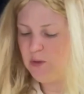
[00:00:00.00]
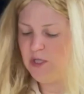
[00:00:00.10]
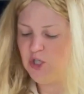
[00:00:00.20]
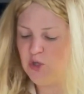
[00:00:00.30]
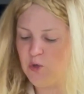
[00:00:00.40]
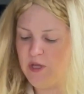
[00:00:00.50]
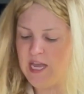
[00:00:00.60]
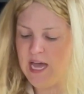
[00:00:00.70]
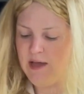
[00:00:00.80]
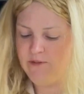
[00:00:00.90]
ensure
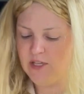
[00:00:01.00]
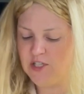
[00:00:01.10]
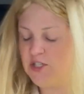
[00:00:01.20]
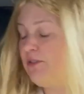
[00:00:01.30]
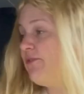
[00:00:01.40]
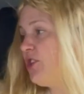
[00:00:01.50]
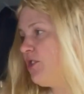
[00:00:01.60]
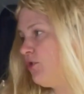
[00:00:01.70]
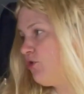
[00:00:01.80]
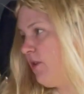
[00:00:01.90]
they have
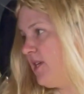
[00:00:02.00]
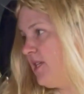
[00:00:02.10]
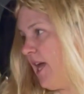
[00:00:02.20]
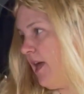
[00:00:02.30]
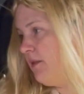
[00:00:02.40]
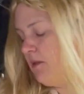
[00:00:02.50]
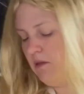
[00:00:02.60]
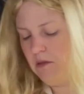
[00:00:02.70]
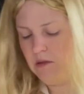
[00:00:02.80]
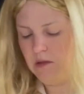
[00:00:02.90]
sufficient tread
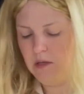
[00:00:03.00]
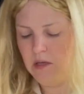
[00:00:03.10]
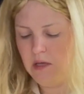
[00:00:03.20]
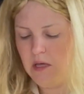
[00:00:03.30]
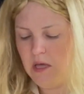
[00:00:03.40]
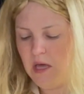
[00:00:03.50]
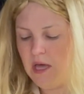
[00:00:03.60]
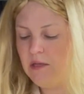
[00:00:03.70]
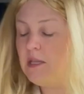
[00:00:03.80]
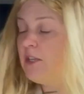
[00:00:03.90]
depth
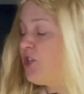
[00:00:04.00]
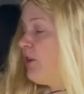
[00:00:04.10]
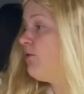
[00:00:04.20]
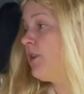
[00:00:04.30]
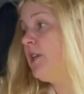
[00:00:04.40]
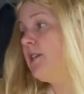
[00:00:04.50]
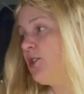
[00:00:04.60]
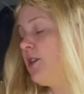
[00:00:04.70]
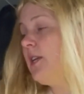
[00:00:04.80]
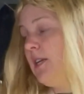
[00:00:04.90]
and that their general
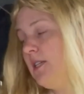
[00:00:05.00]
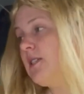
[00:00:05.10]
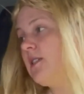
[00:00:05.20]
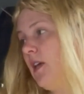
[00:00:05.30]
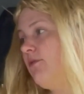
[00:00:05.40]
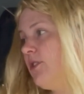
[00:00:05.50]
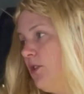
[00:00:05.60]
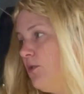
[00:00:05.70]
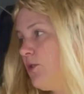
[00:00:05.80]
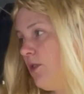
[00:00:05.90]
condition is safe
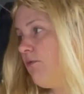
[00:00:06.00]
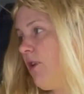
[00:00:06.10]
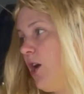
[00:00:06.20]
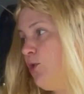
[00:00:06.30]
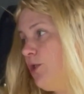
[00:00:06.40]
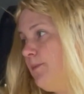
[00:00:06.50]
to use on the road?